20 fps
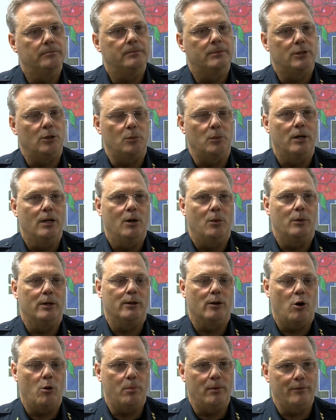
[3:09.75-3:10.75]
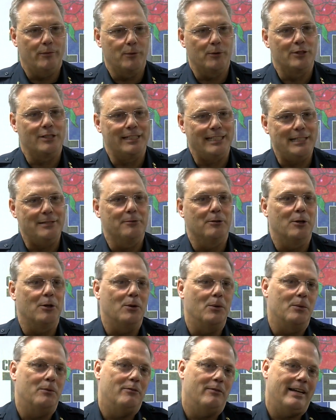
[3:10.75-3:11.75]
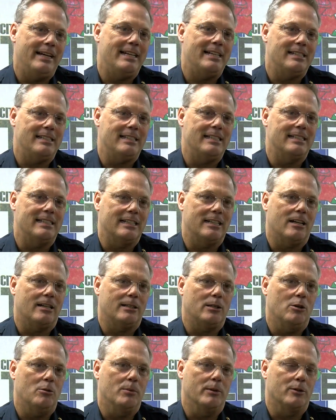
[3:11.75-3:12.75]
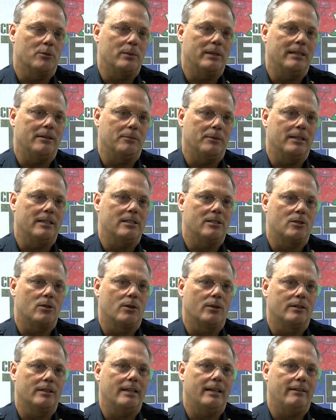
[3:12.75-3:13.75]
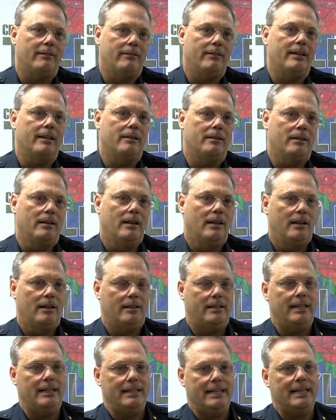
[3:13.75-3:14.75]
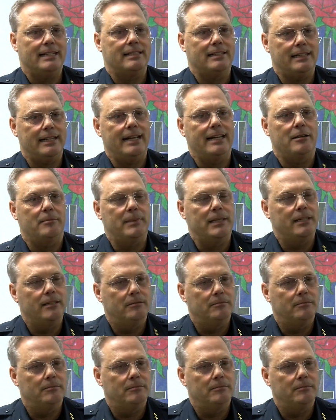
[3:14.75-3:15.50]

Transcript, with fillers: So we're hoping for zero vacancies in October as we get ready to start that that that next academy.